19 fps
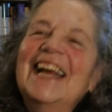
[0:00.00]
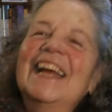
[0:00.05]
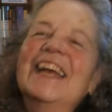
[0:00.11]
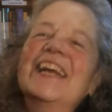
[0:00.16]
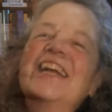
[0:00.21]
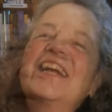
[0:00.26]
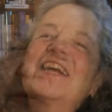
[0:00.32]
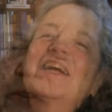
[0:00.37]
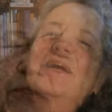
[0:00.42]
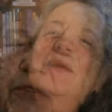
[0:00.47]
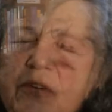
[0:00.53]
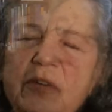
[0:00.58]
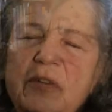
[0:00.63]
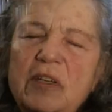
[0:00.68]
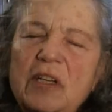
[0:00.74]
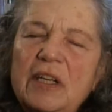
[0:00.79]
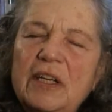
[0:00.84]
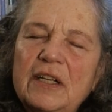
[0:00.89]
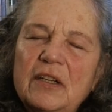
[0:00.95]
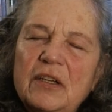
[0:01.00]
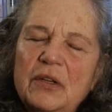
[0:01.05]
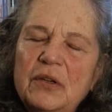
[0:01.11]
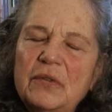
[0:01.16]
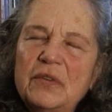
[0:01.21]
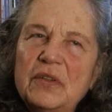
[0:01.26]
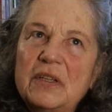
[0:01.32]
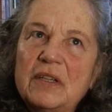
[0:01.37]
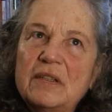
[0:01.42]
When we're first
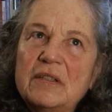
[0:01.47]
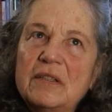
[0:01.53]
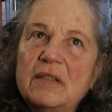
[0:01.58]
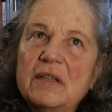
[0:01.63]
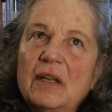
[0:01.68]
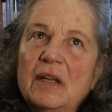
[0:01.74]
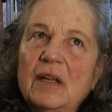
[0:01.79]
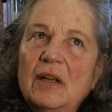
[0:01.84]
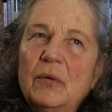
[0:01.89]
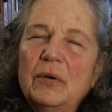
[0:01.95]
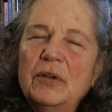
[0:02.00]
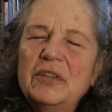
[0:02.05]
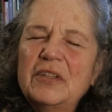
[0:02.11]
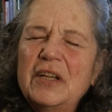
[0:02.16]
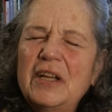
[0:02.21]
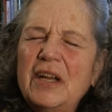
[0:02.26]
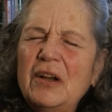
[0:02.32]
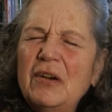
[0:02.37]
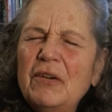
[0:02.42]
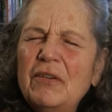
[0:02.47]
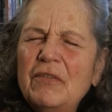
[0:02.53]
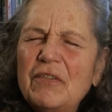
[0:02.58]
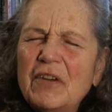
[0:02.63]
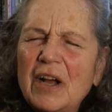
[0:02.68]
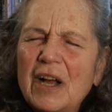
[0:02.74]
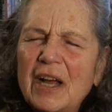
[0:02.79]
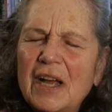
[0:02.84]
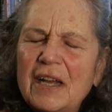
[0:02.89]
diagnosed, we're
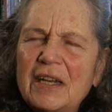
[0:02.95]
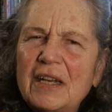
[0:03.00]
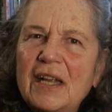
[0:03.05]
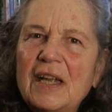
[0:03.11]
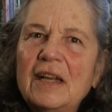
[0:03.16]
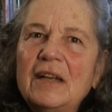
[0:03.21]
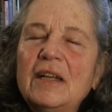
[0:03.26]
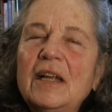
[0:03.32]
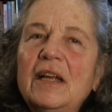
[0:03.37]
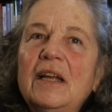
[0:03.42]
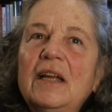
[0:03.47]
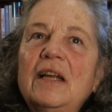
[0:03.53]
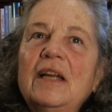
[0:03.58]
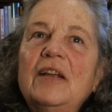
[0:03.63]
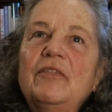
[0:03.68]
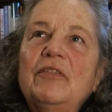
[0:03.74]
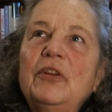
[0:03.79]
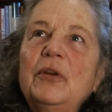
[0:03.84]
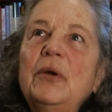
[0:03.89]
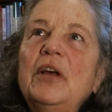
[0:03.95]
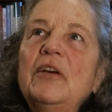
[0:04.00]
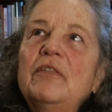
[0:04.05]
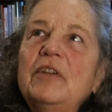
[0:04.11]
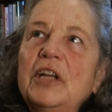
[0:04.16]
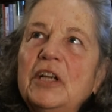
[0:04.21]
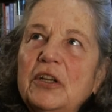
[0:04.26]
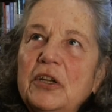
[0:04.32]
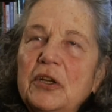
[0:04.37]
terrified. And if you
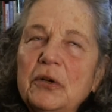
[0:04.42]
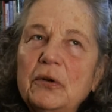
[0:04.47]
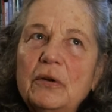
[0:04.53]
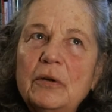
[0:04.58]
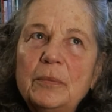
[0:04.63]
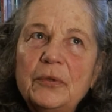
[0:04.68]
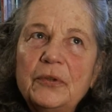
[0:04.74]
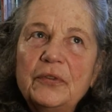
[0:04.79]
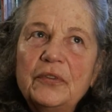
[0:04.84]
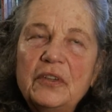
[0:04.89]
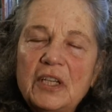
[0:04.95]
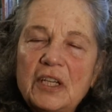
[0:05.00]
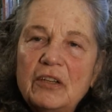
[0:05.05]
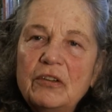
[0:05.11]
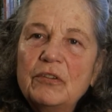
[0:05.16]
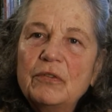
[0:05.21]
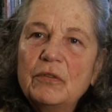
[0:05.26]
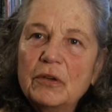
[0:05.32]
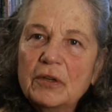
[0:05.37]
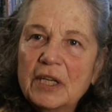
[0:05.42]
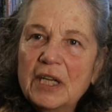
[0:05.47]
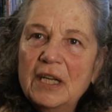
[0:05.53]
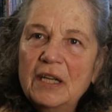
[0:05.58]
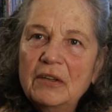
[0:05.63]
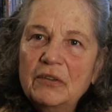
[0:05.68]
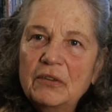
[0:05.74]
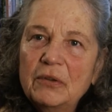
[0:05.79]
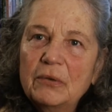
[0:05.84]
have an incurable stage 4
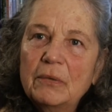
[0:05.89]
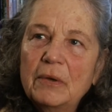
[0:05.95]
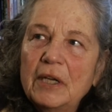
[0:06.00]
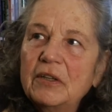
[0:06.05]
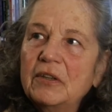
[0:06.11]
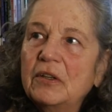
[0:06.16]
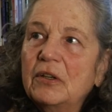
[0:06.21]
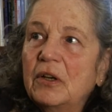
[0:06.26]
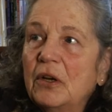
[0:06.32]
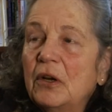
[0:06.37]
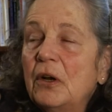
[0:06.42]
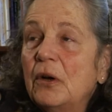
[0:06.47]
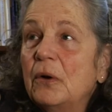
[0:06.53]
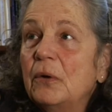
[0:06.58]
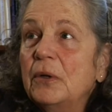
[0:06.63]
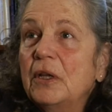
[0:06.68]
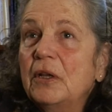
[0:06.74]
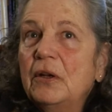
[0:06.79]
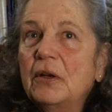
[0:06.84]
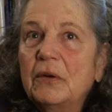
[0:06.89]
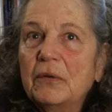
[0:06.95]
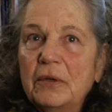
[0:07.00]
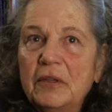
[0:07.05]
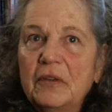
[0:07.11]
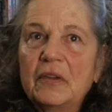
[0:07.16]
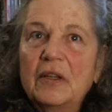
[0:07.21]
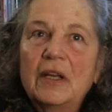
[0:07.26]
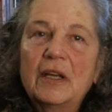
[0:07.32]
cancer right to go,
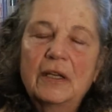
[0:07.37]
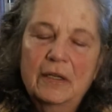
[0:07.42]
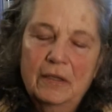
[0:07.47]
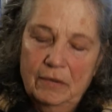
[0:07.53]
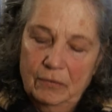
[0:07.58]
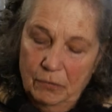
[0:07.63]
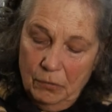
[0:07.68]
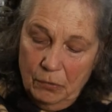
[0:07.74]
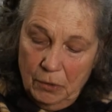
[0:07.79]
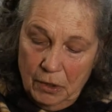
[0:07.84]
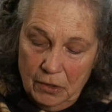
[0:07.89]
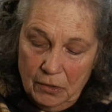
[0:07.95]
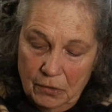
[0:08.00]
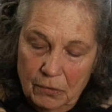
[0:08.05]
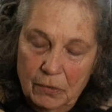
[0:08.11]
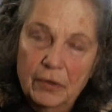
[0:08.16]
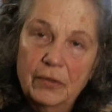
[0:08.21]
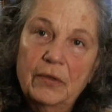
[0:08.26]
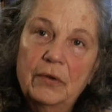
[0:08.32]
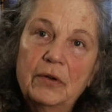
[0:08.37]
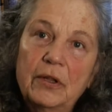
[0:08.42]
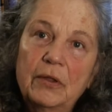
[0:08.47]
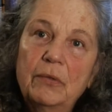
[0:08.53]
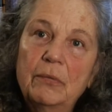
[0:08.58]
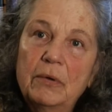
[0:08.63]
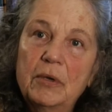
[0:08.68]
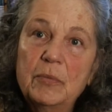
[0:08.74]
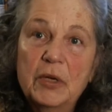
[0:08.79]
it's like, whoa,
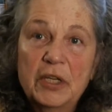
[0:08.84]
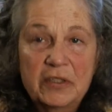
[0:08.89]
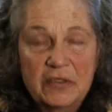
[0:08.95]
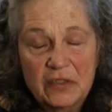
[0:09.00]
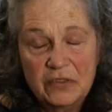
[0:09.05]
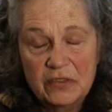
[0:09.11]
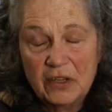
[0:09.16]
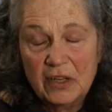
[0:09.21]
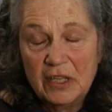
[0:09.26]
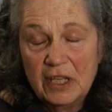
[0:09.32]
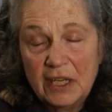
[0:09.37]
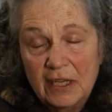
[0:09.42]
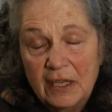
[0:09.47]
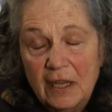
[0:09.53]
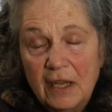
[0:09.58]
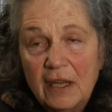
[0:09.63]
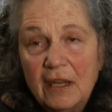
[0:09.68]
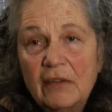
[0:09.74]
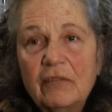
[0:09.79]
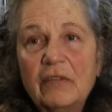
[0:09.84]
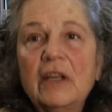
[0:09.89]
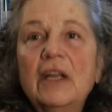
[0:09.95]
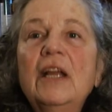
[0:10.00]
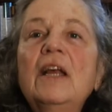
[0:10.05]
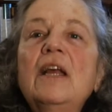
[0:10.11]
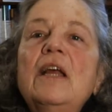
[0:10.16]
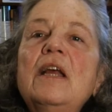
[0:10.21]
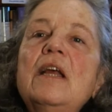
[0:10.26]
33 months is all I have.
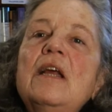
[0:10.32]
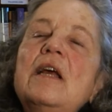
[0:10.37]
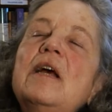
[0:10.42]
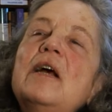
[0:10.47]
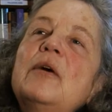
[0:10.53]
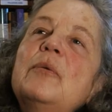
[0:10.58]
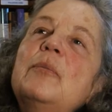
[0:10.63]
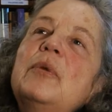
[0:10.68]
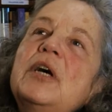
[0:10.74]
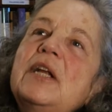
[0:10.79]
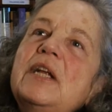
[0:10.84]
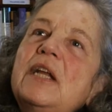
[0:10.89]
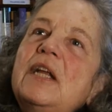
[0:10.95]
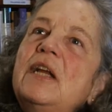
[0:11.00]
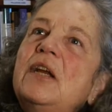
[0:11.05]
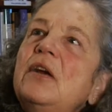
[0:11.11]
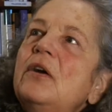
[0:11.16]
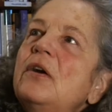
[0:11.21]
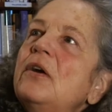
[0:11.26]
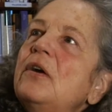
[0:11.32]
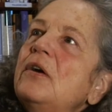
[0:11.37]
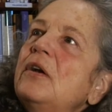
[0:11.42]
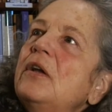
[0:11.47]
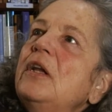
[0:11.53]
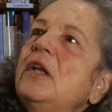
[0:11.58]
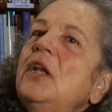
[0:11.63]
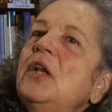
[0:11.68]
But here,